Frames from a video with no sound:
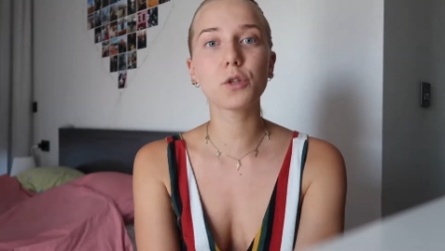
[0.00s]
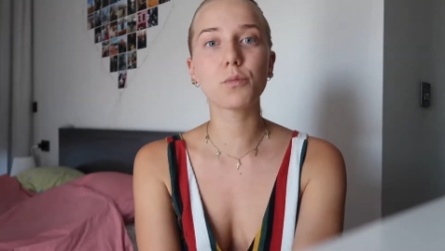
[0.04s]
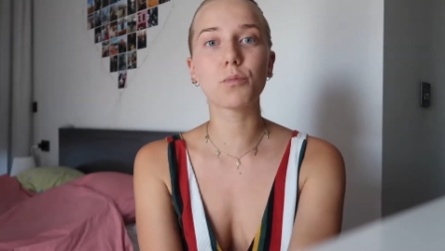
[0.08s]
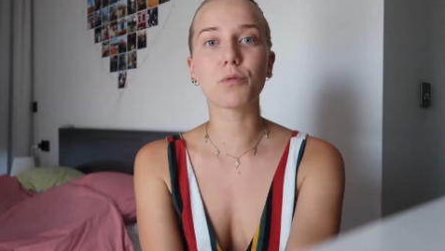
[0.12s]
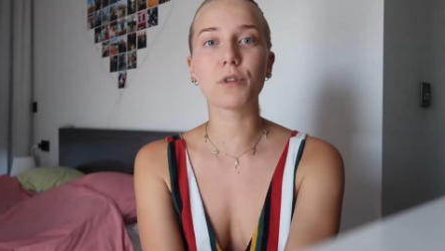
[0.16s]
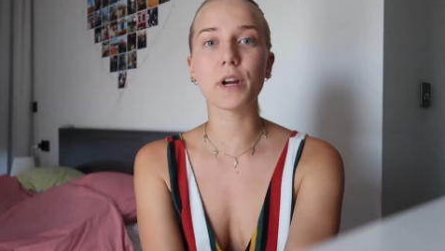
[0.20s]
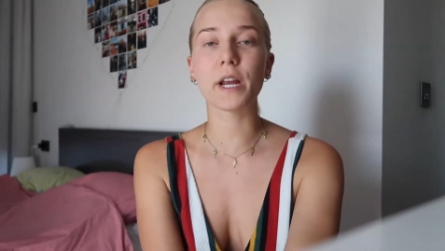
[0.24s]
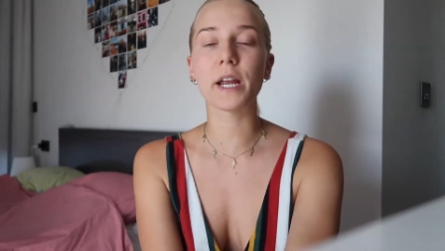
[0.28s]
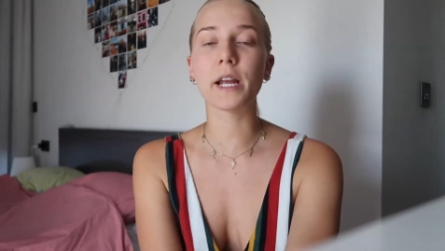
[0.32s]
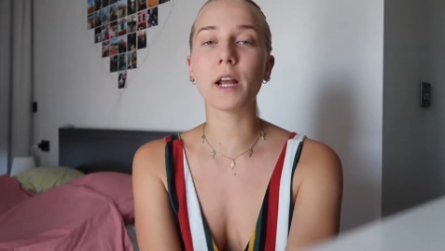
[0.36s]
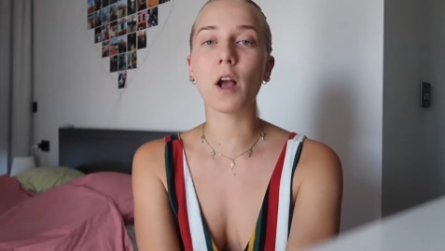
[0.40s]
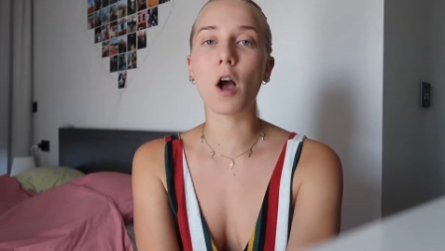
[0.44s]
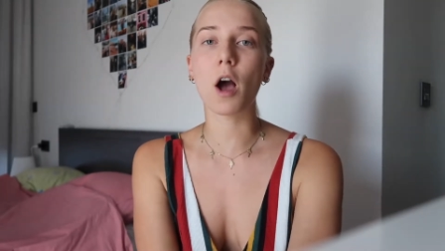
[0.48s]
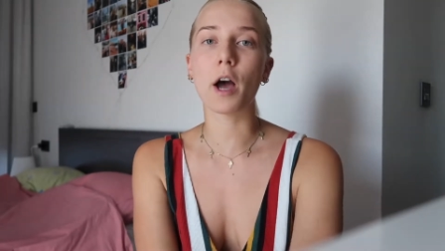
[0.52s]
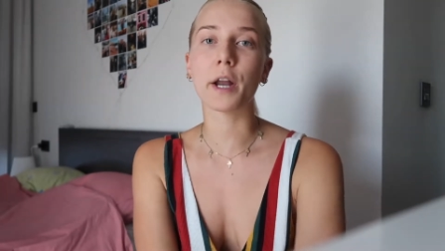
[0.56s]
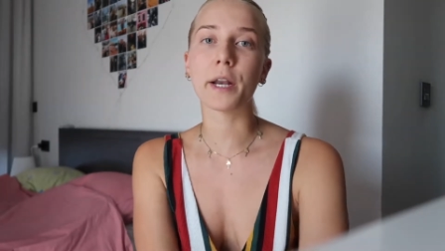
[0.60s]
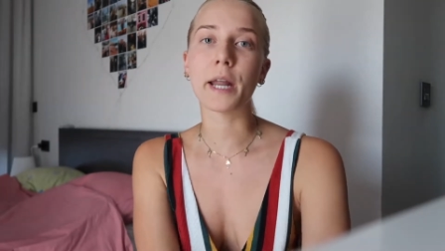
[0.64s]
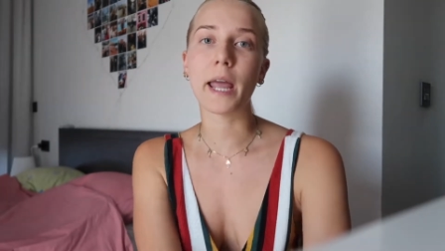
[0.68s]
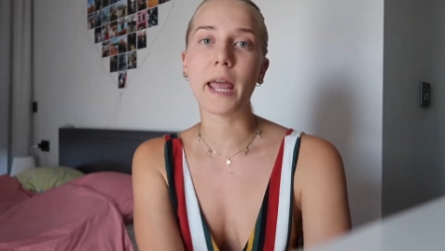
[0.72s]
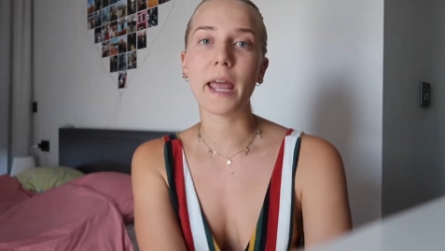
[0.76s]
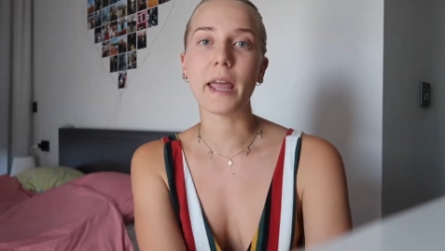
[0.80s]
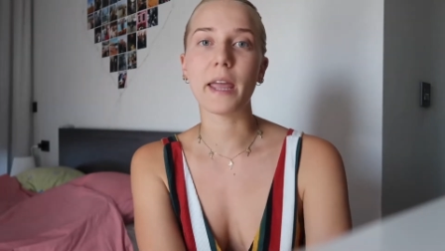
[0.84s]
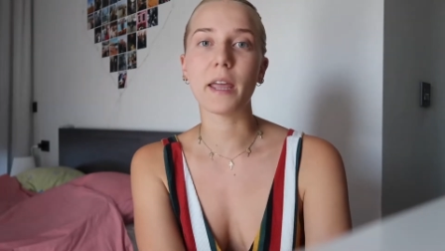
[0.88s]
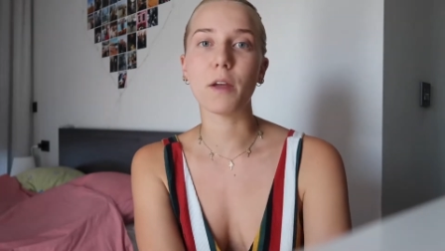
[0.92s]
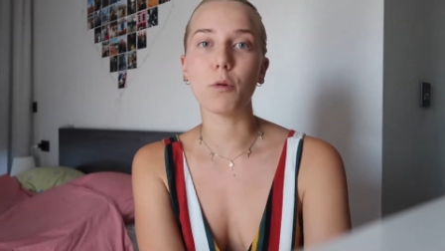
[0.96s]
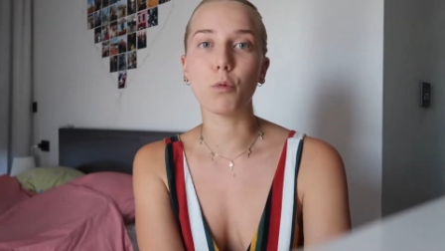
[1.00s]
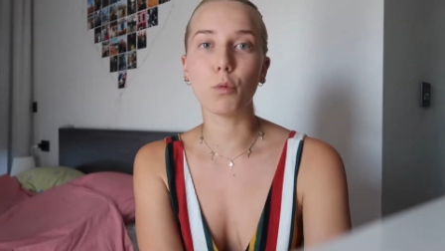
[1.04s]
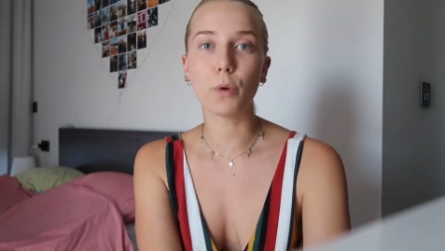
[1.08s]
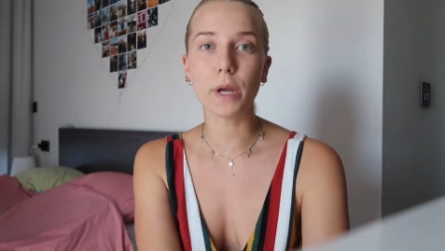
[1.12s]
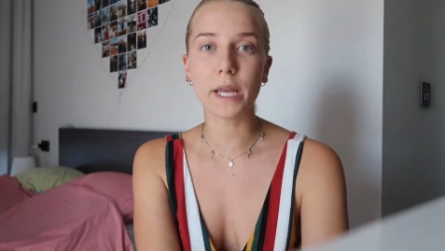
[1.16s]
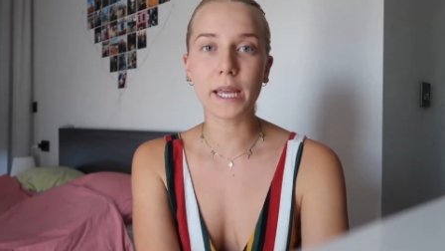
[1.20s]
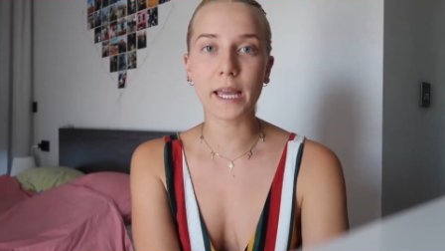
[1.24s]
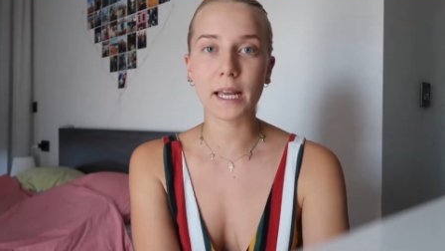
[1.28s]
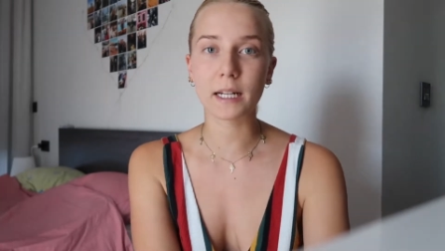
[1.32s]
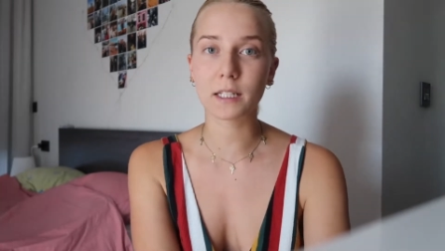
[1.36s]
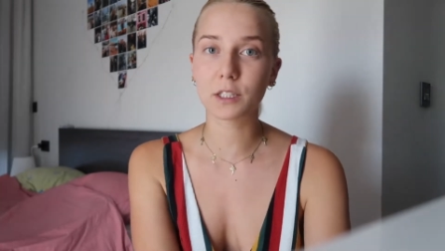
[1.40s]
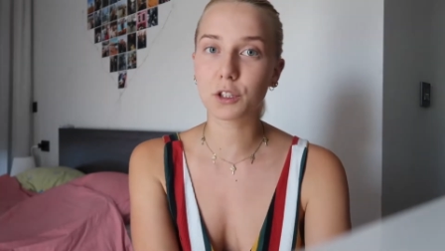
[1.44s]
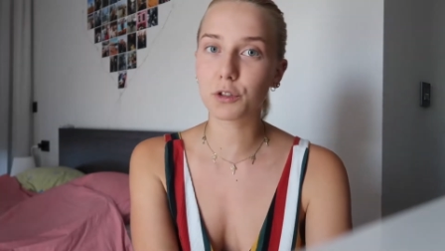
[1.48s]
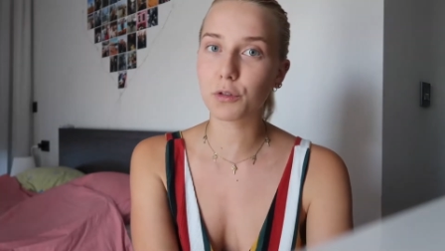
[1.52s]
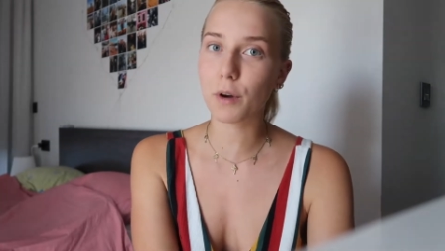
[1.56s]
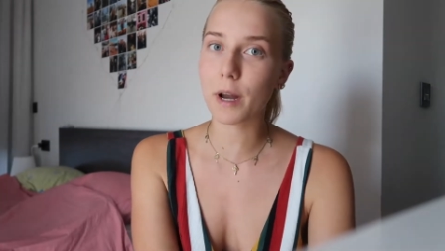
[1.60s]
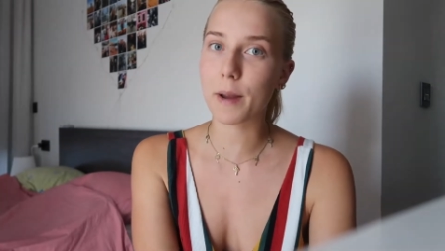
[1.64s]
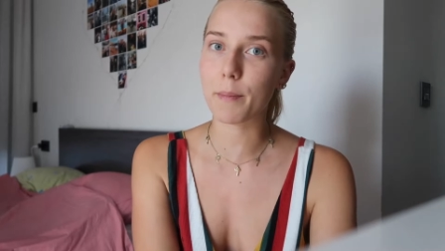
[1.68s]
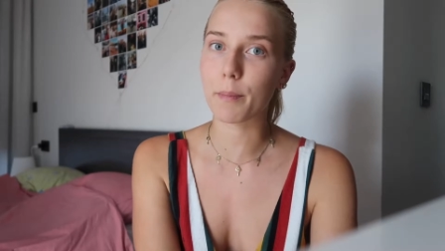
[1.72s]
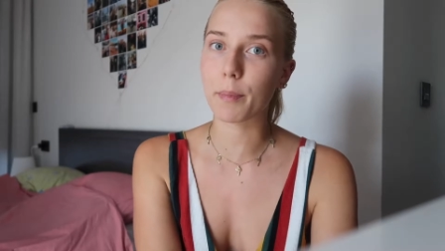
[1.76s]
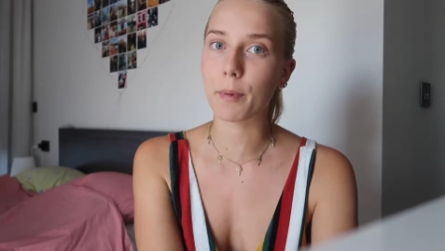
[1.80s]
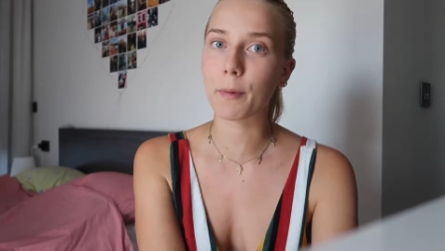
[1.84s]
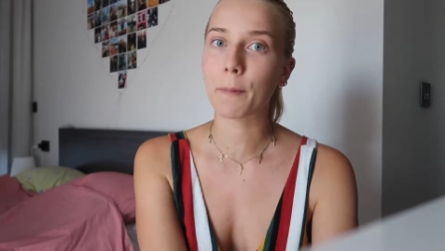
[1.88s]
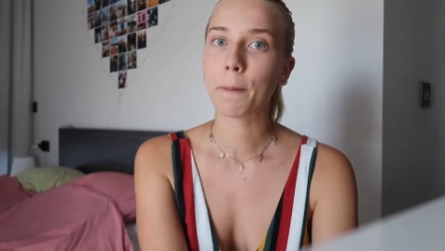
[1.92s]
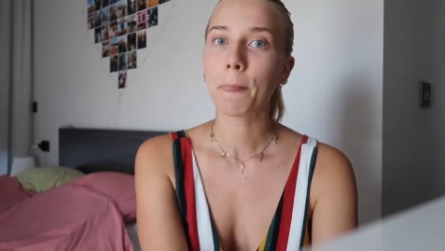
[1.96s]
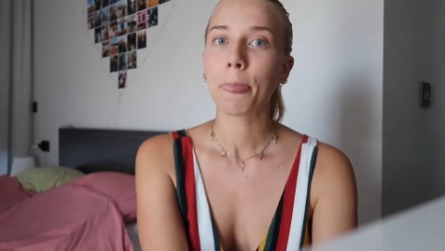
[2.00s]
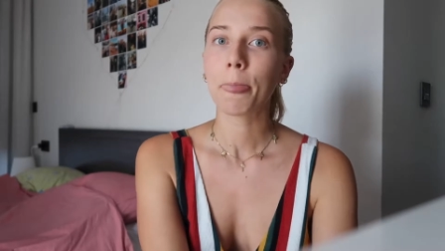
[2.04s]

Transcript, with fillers: to bring on a weekend trip.